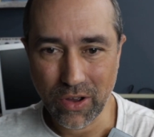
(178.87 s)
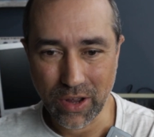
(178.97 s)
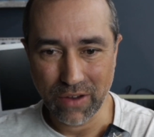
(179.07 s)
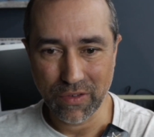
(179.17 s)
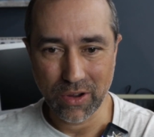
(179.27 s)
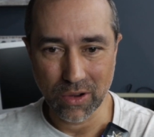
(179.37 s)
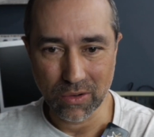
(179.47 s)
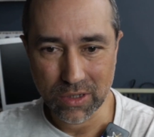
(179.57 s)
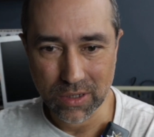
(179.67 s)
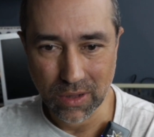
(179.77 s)
on
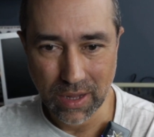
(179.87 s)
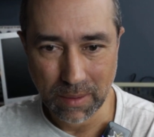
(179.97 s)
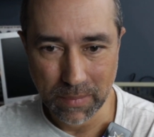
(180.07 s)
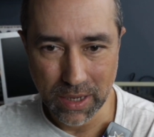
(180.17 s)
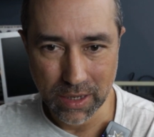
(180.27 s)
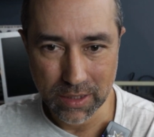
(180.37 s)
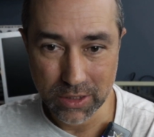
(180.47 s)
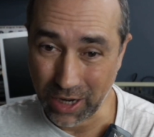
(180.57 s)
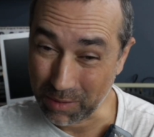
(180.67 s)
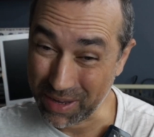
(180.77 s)
Evernote. So let me
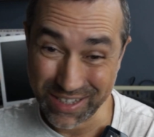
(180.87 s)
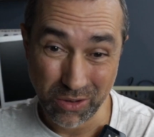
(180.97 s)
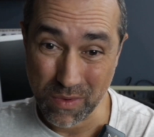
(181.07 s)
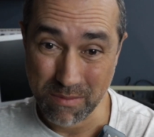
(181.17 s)
check because I don't